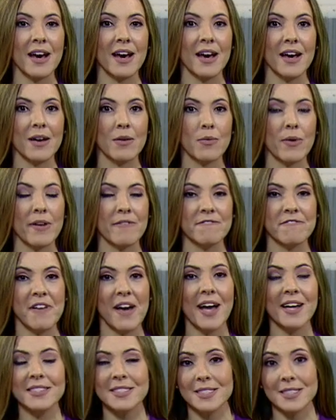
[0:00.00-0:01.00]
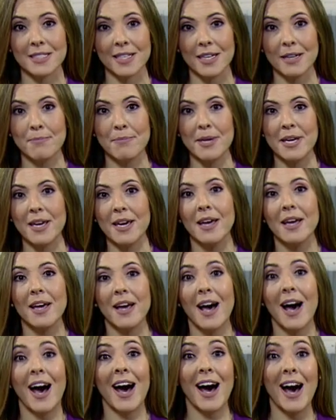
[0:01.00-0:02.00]
Uh, in fact, it's going to be
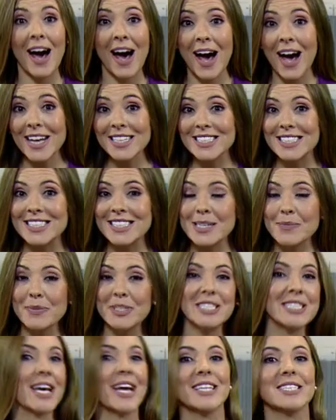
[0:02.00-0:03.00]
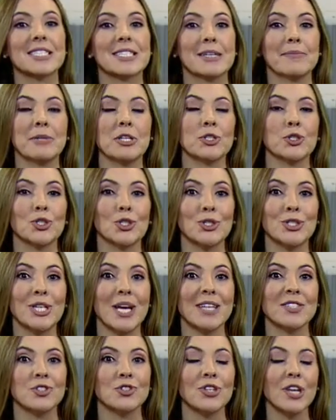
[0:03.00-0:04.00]
a hot, steamy day similar to
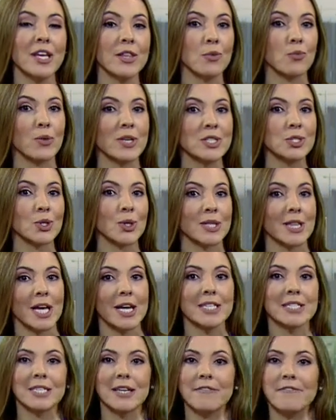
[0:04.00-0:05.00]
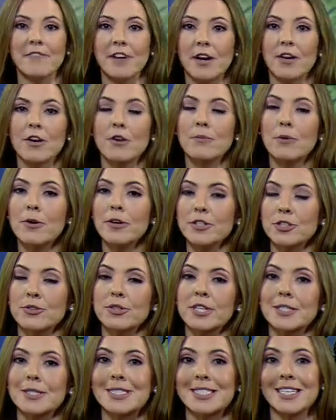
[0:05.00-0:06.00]
yesterday. The winds are light and variable, and
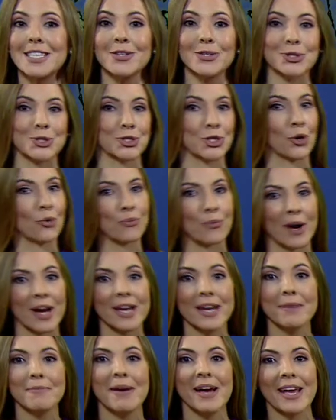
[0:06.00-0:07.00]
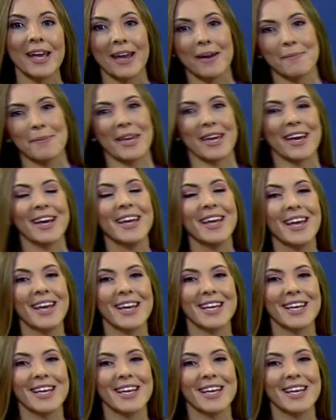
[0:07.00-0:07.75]
you can see there's no rain in Miami.